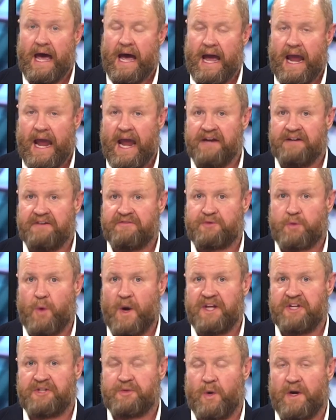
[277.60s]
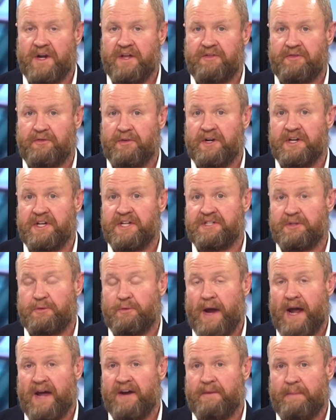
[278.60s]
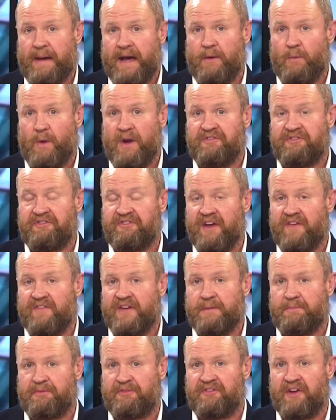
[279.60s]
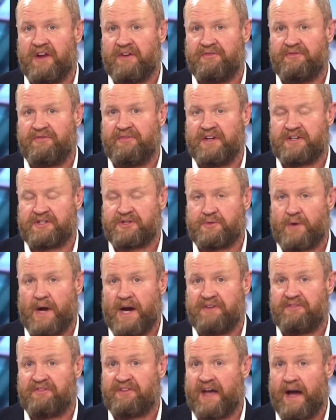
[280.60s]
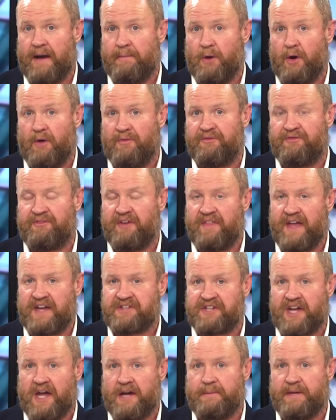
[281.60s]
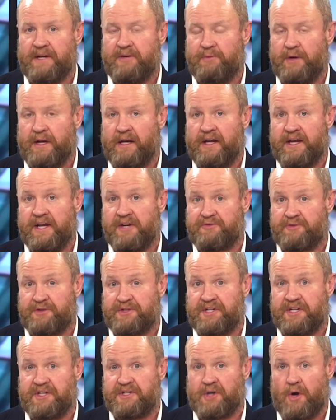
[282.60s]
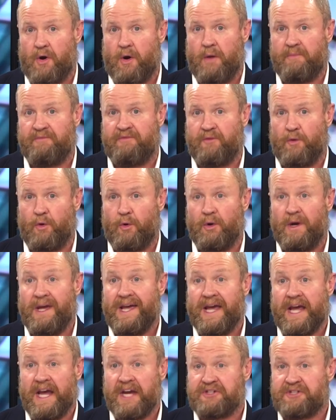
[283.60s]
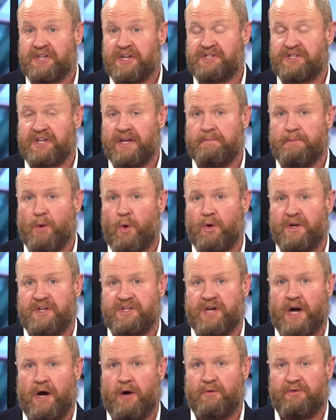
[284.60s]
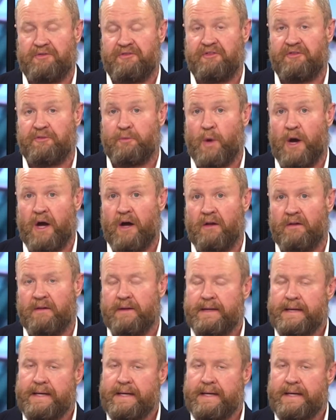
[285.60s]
End of 2023 is around about when 70% of fixed rates come off. So that's going to be a really interesting time for existing mortgage holders as well.